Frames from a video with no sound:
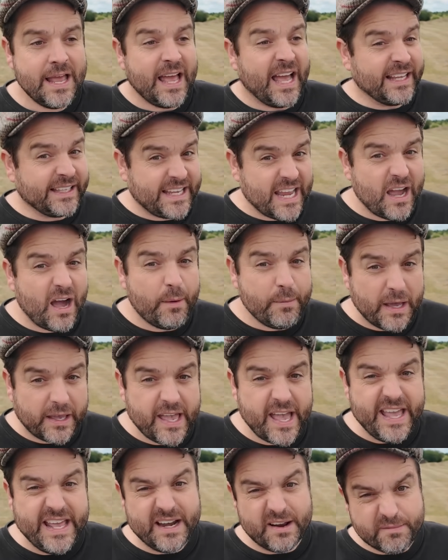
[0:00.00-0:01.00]
and
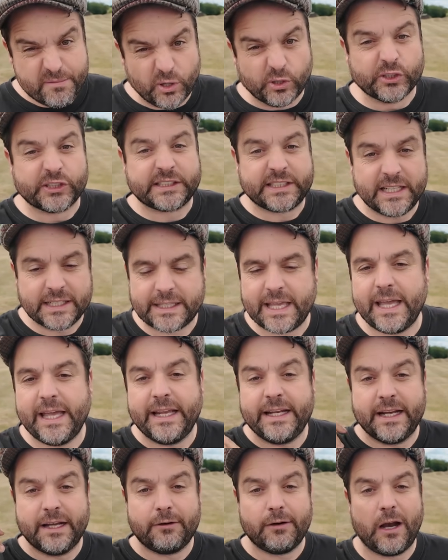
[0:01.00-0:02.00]
get in a monster, get
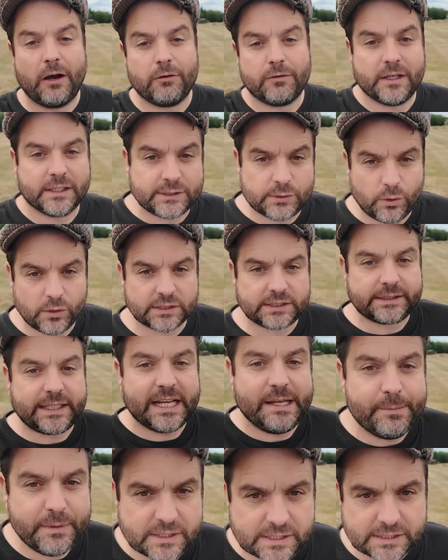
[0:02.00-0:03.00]
in a sort of
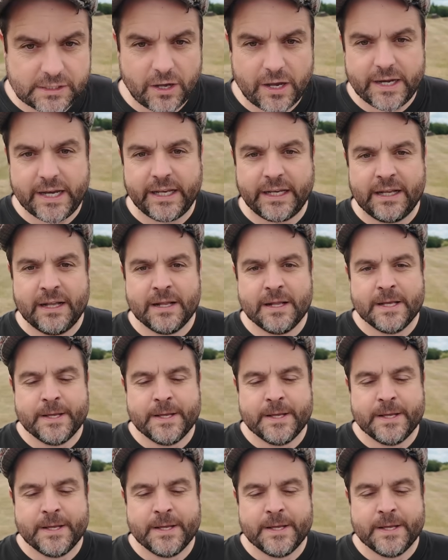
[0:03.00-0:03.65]
statement signing,